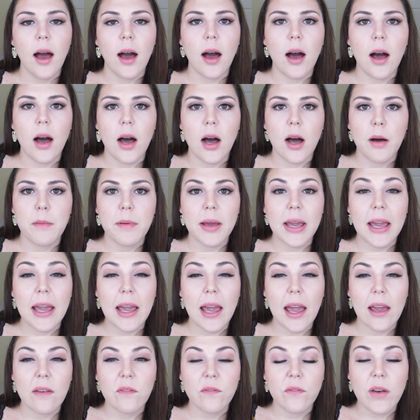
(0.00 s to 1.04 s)

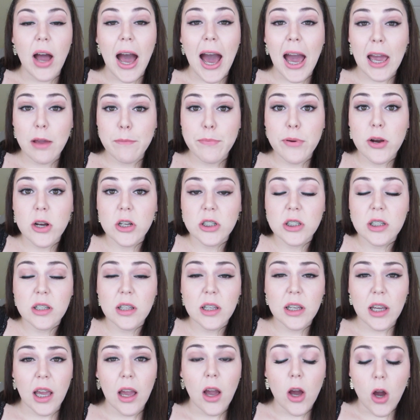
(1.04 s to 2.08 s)
I
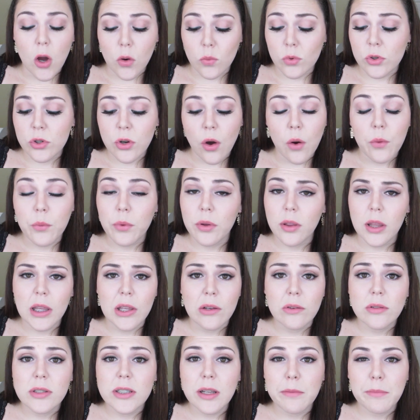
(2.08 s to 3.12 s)
personally don't really
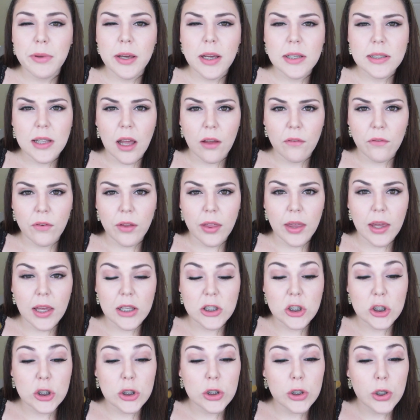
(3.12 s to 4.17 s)
use it because I feel like
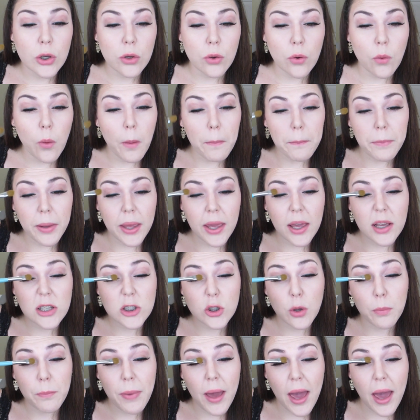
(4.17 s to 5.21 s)
it's too big
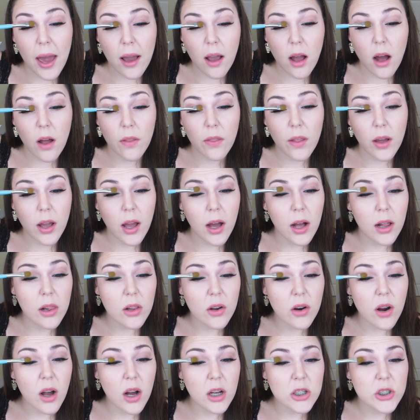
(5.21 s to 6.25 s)
to pack on the
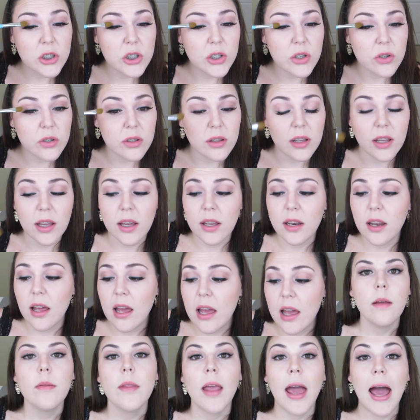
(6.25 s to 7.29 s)
color onto your lid.
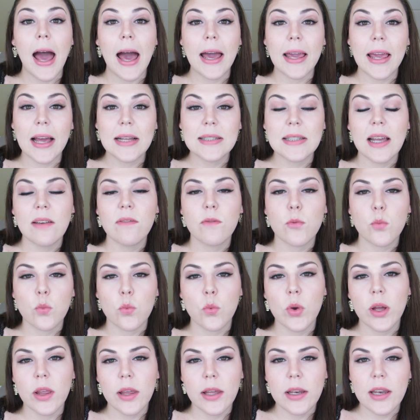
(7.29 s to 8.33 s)
I guess I've
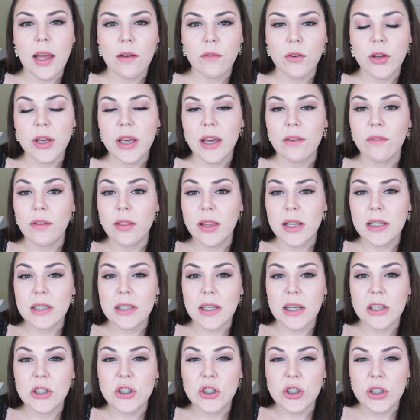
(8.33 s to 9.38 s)
really never given this
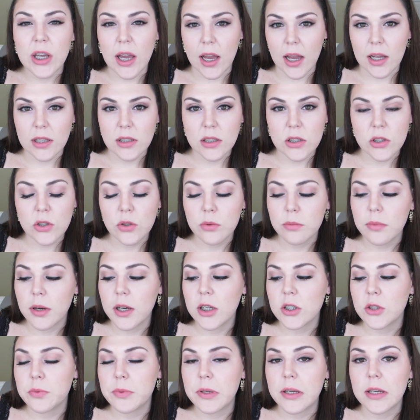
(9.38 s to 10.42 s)
a chance too
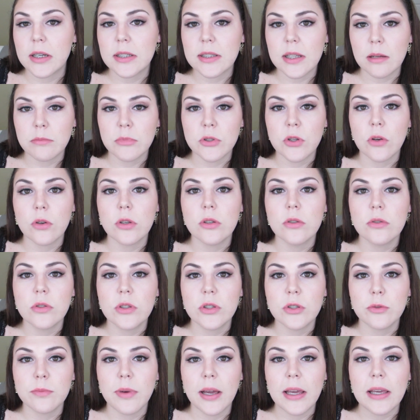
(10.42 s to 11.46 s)
much because I'm so used
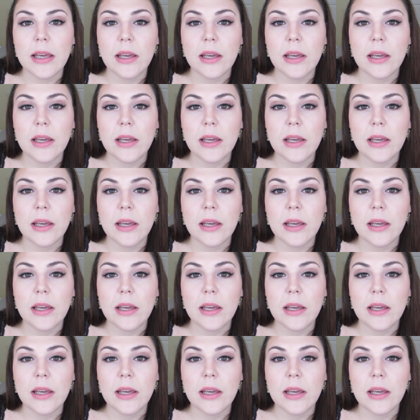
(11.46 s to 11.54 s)
to my